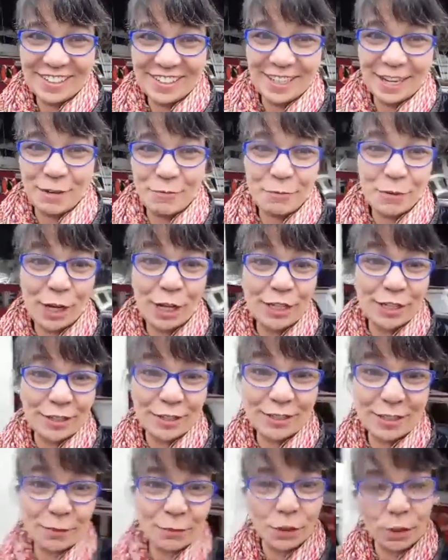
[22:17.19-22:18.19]
I'm proud of you
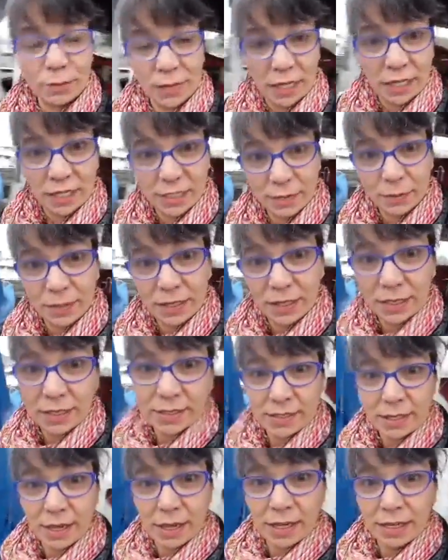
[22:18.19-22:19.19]
because I'm sure my husband
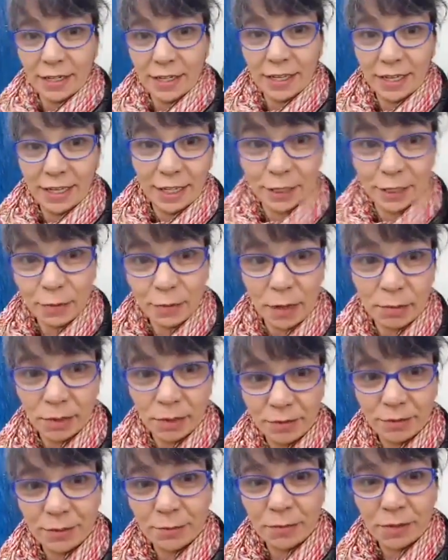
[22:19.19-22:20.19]
inside, he's probably
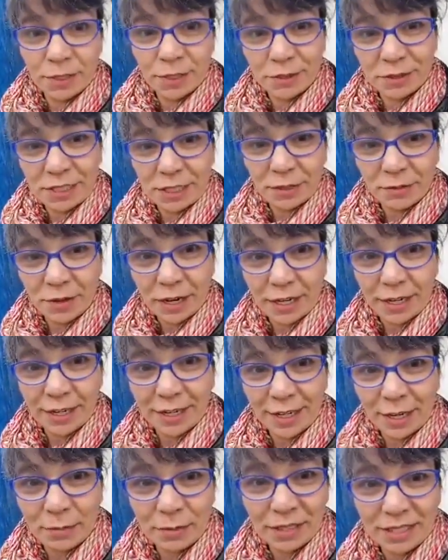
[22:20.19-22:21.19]
flipped the screen already a
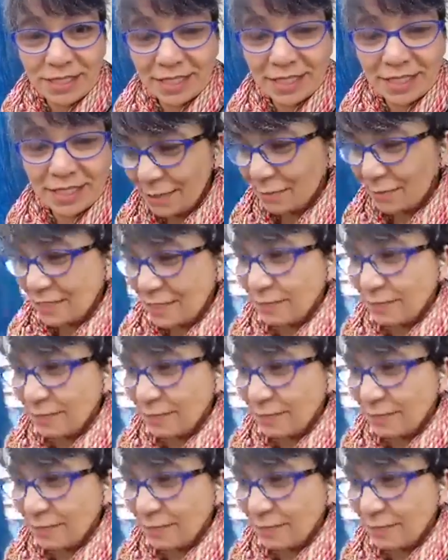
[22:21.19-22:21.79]
couple of times.